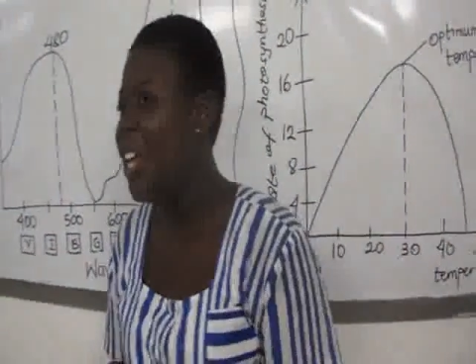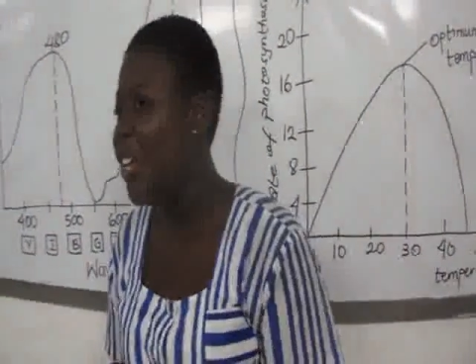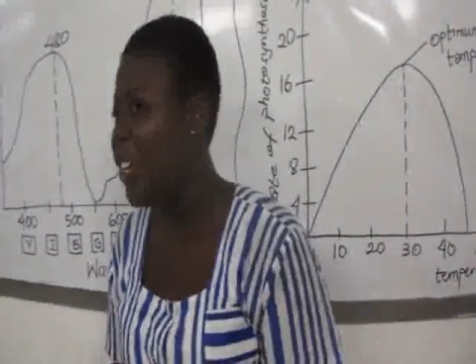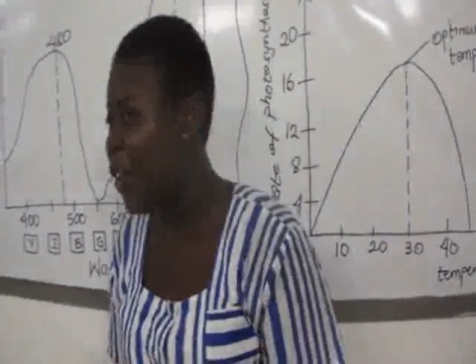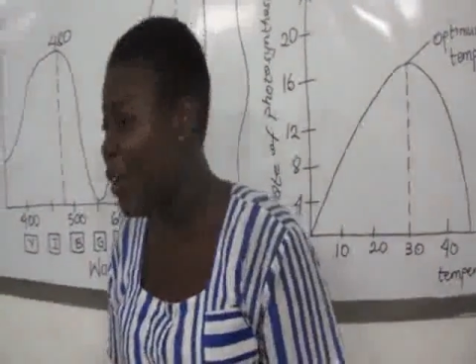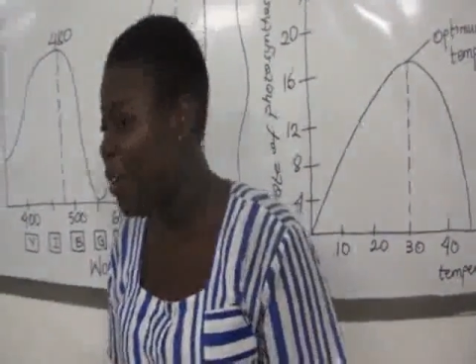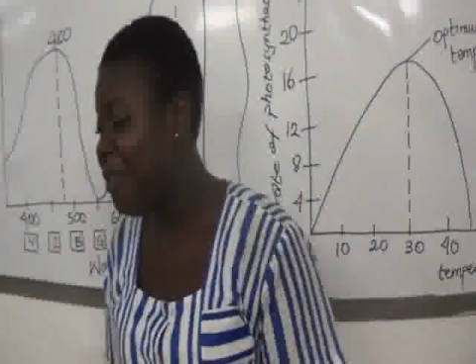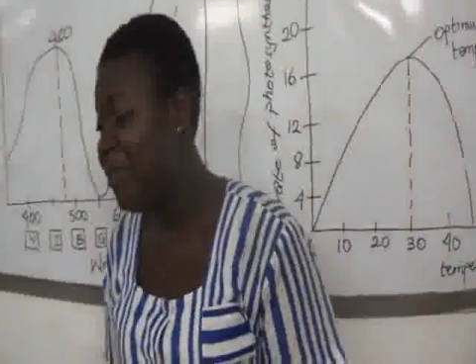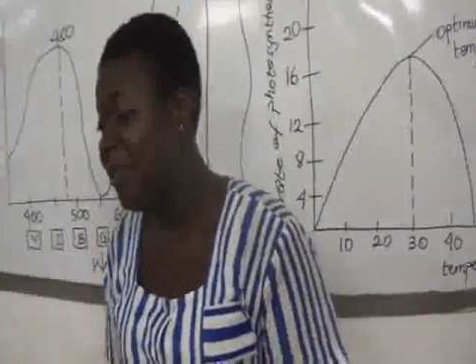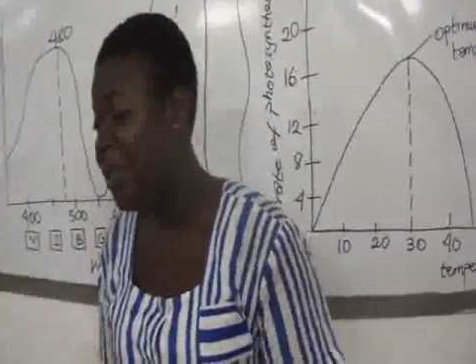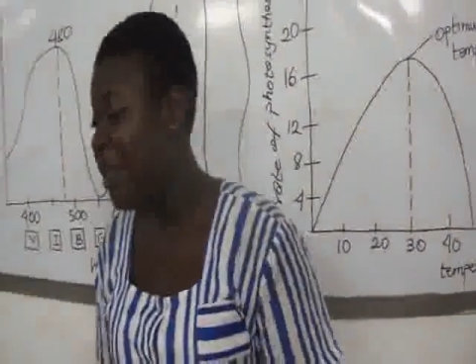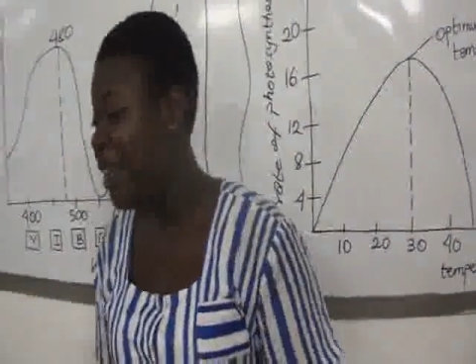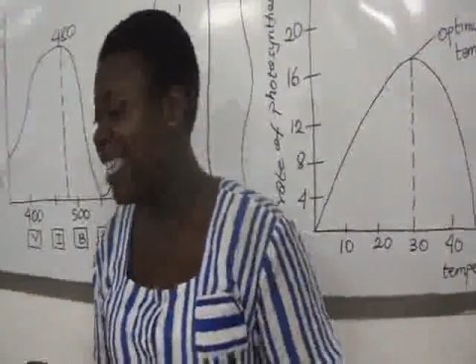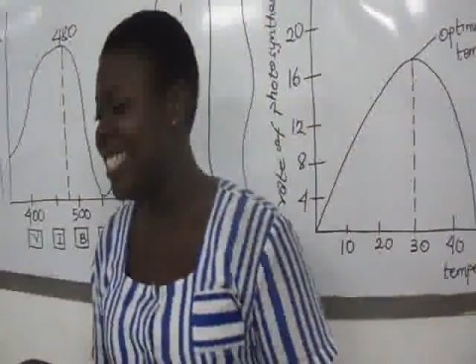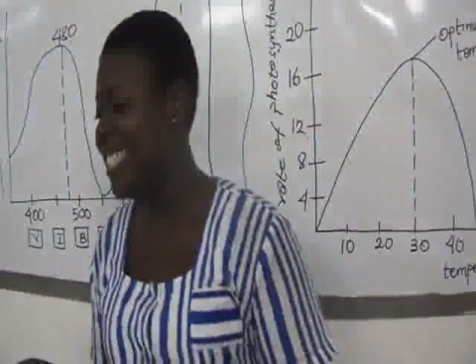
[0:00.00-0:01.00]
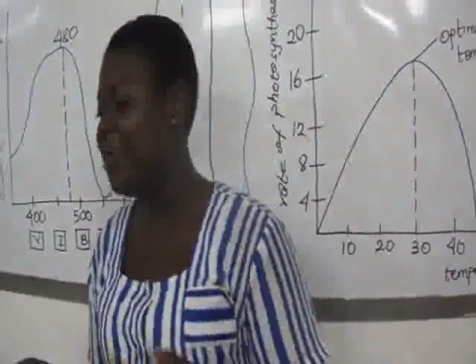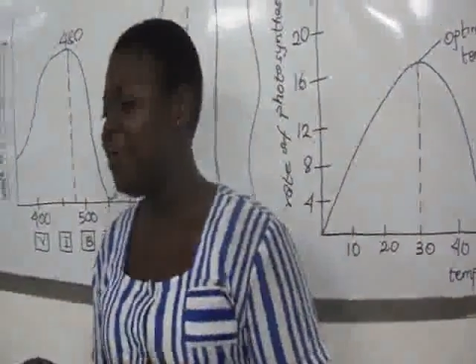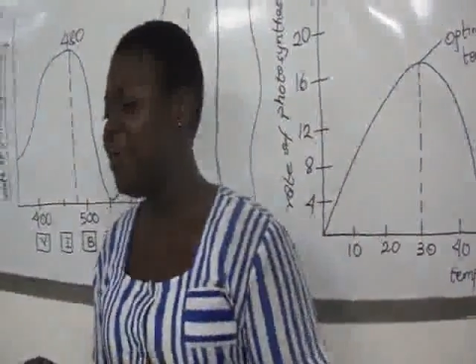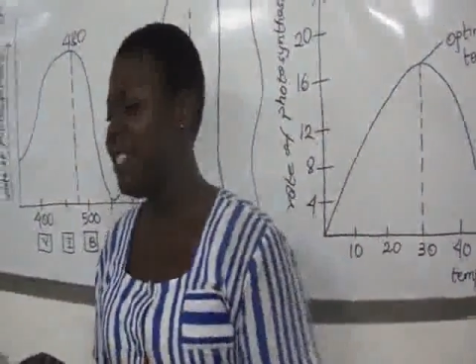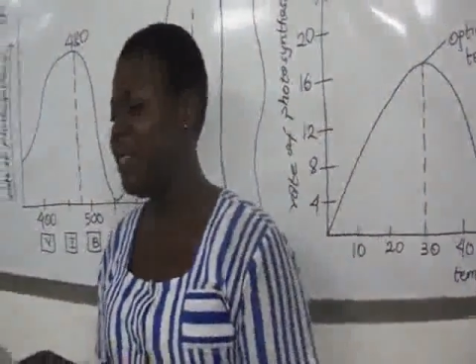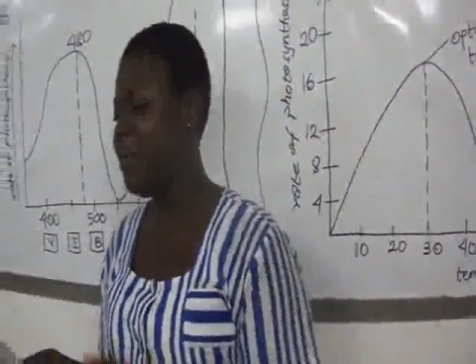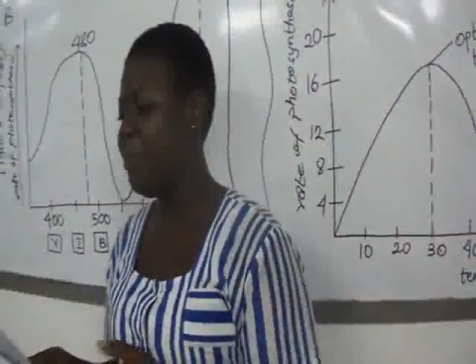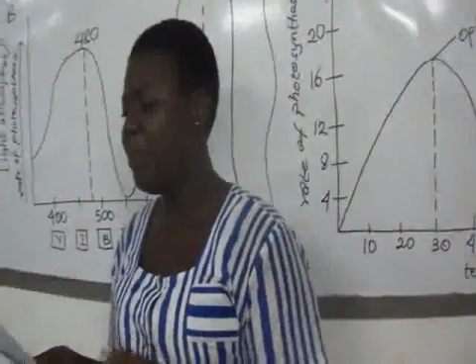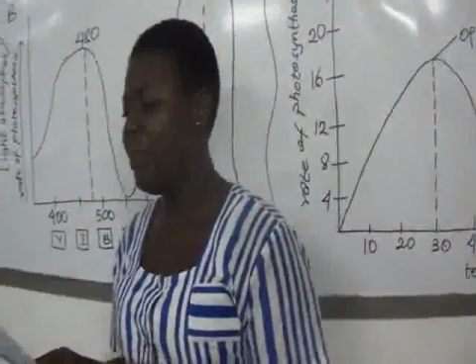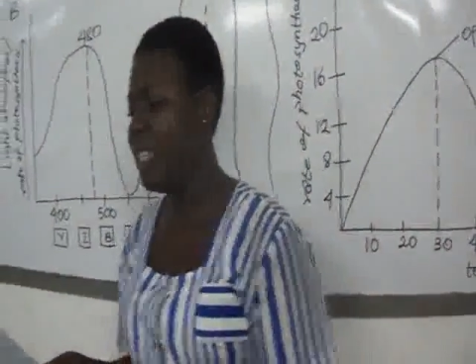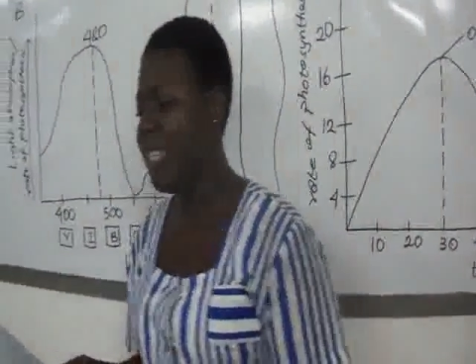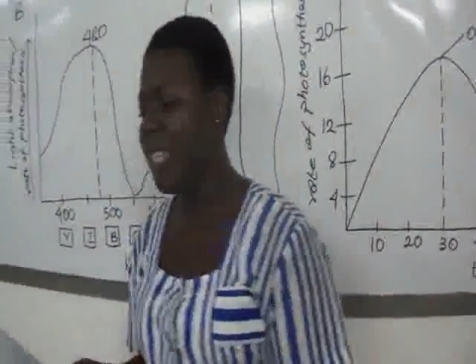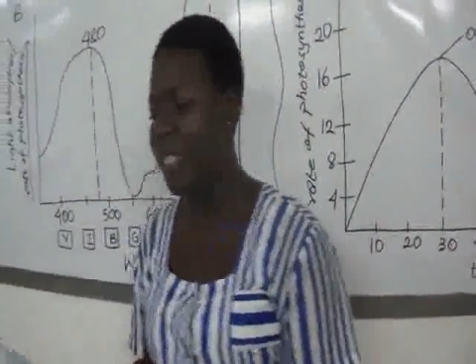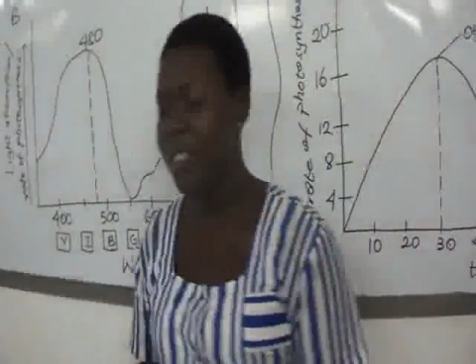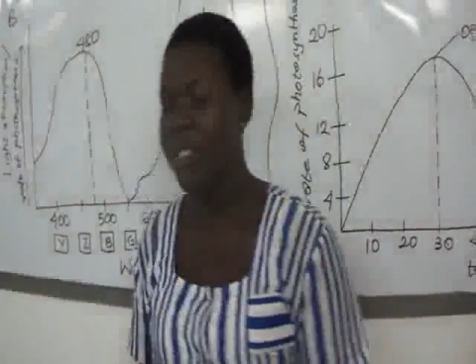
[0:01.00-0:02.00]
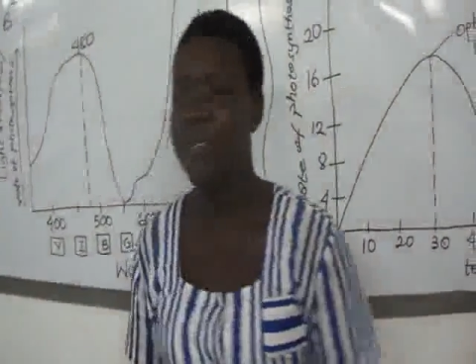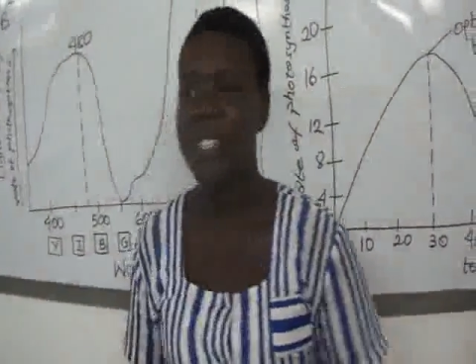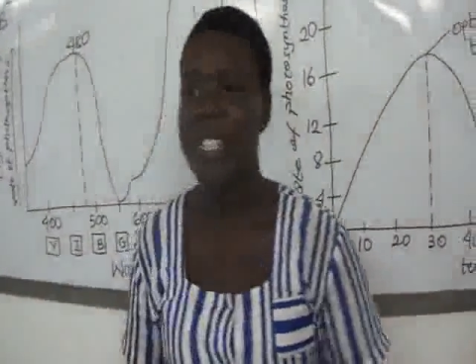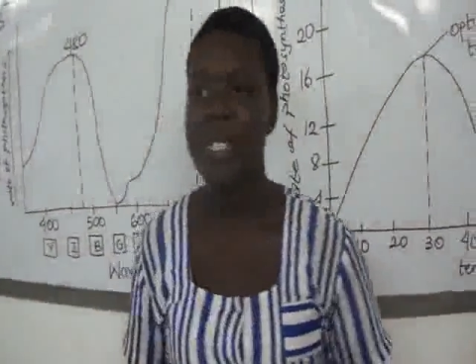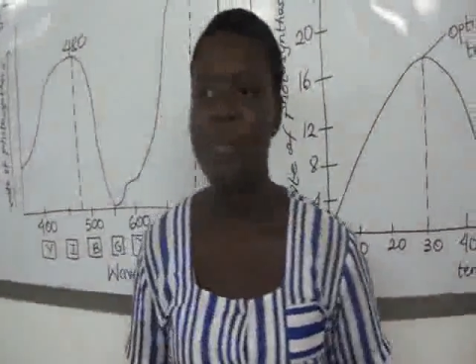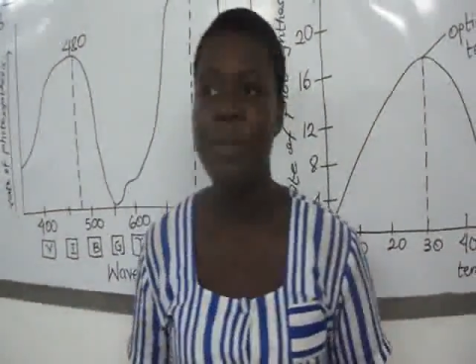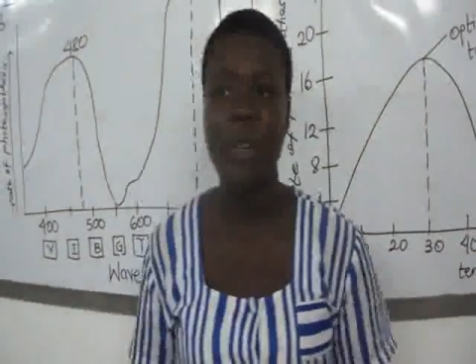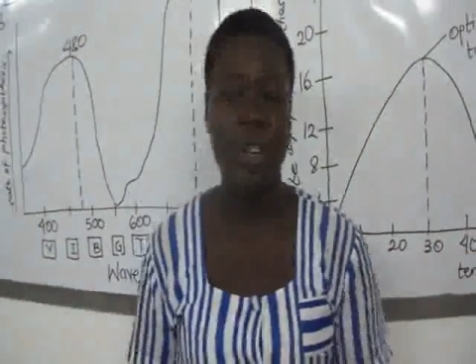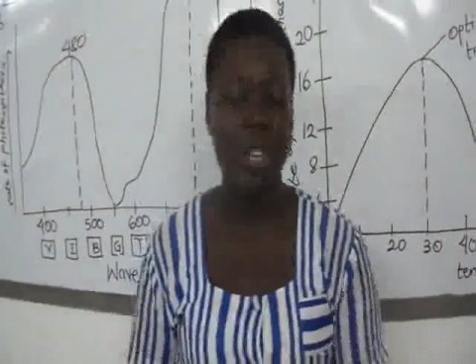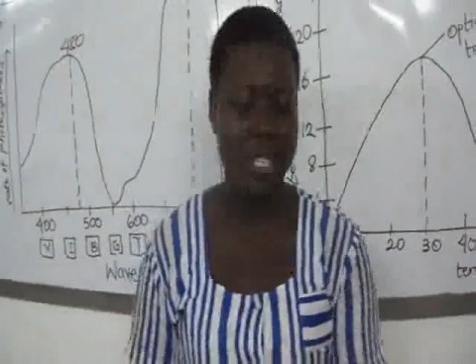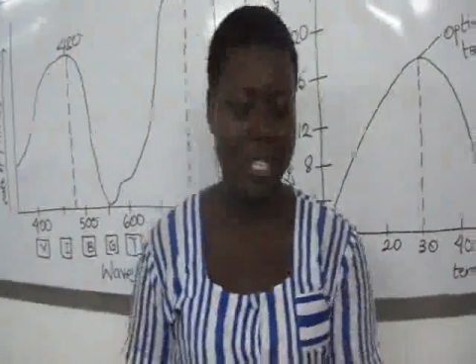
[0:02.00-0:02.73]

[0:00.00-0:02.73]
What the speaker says: Chlorophyll is the most important of these because